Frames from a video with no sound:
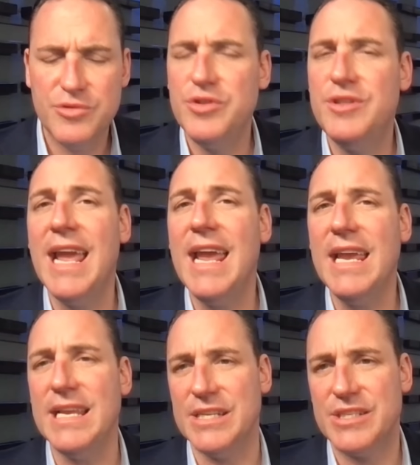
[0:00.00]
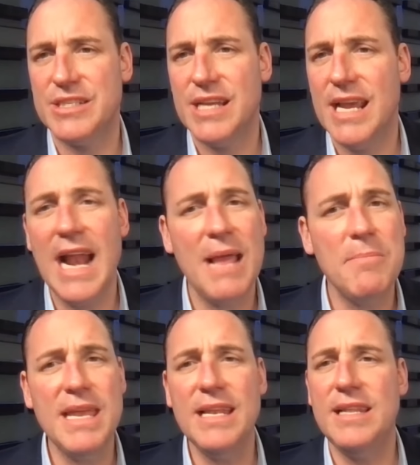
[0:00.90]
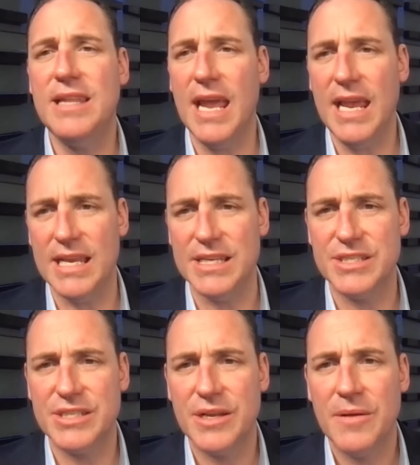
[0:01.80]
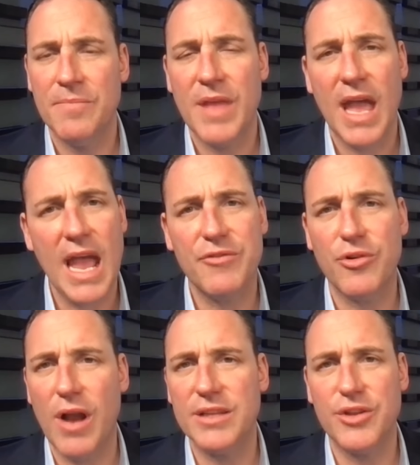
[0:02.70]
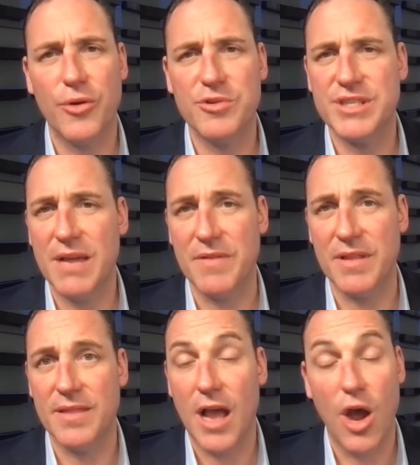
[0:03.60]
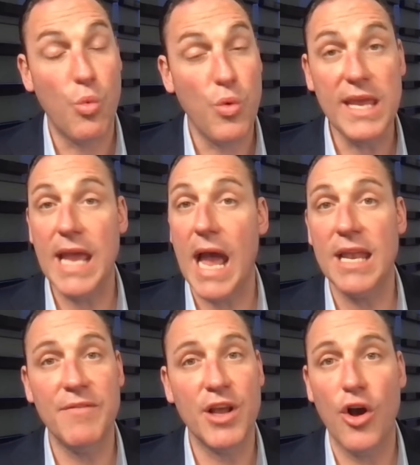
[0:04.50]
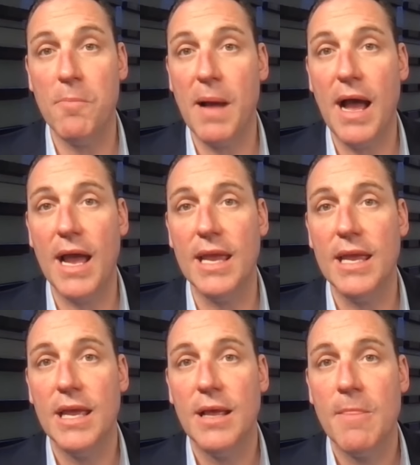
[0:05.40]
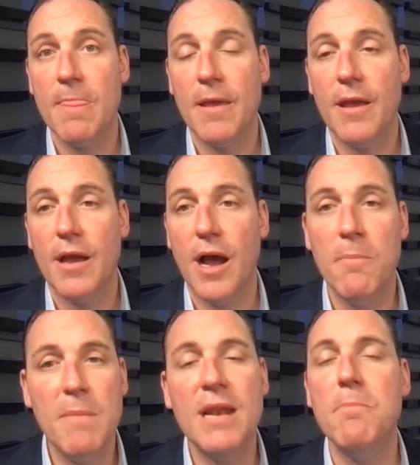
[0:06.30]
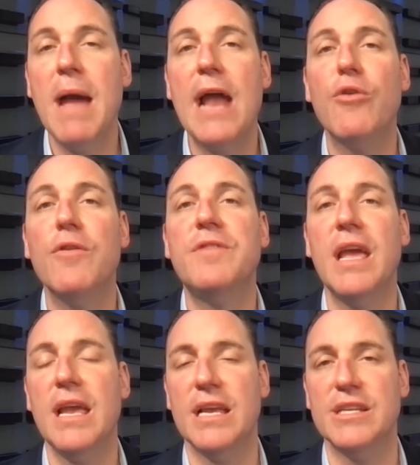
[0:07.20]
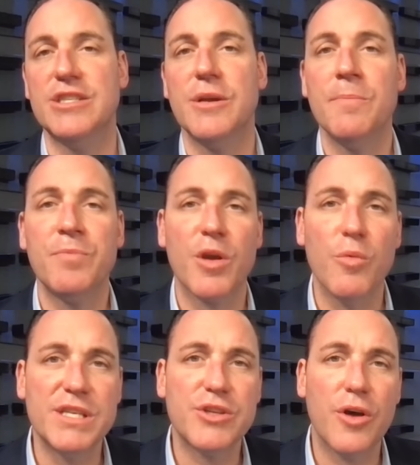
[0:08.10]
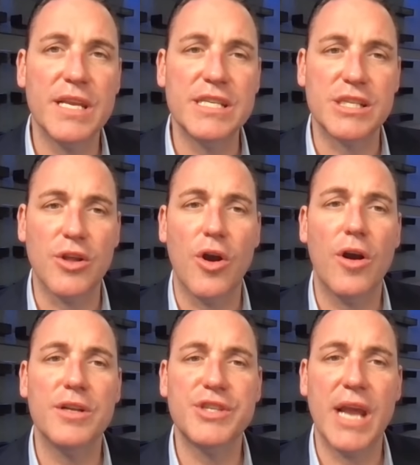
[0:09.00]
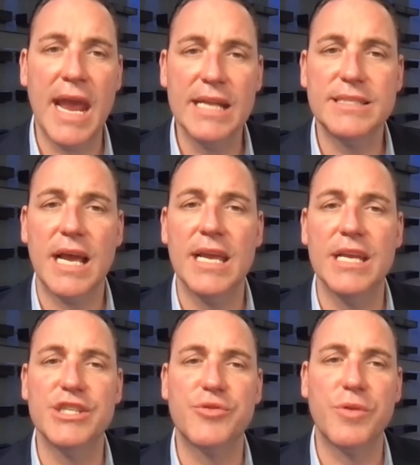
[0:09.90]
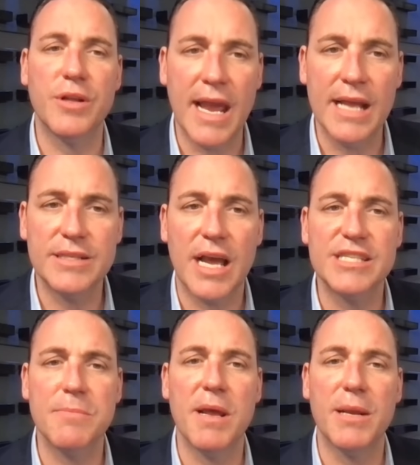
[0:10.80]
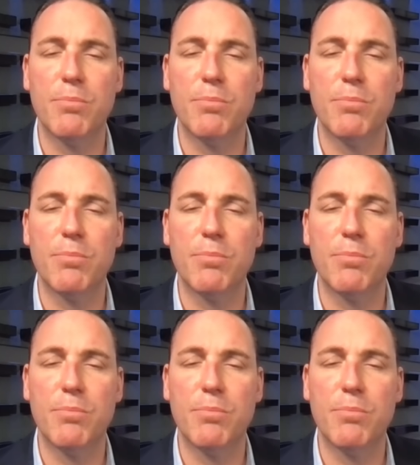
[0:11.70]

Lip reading: days, and I mean days after October 7th. A week hadn't even gone by. In a matter of days, we saw these large anti-Israel, anti-Semitic,